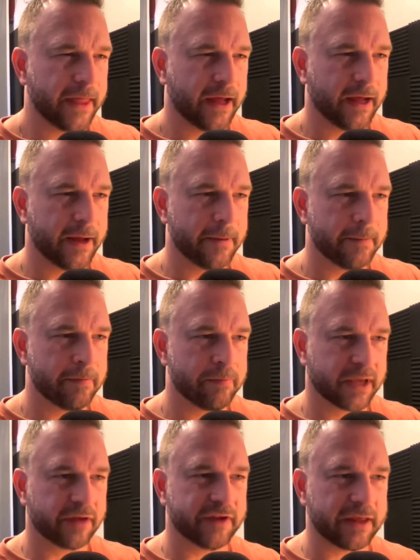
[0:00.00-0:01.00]

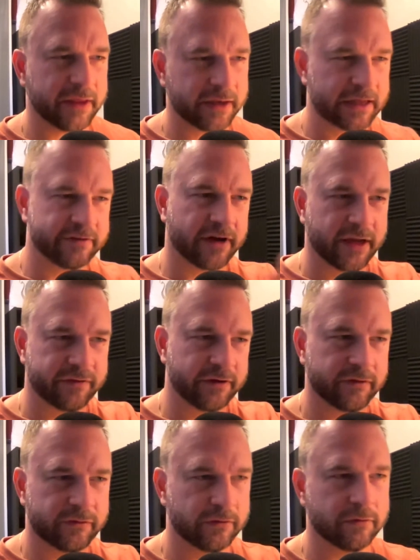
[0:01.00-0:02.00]
because I think that ties
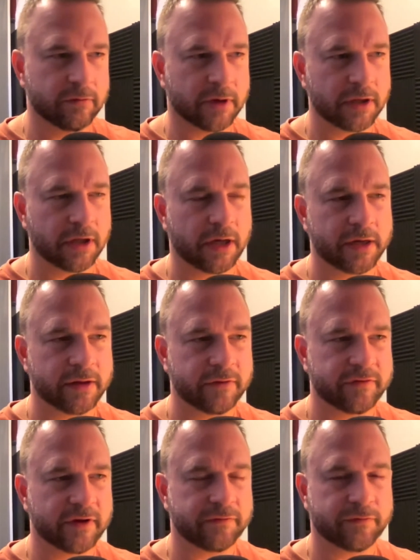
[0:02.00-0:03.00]
into a lot of
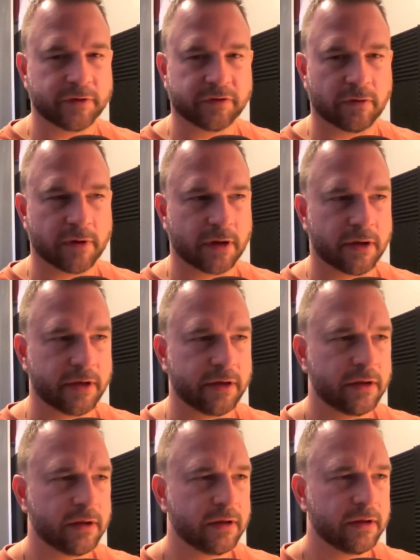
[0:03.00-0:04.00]
this stuff, what's going on,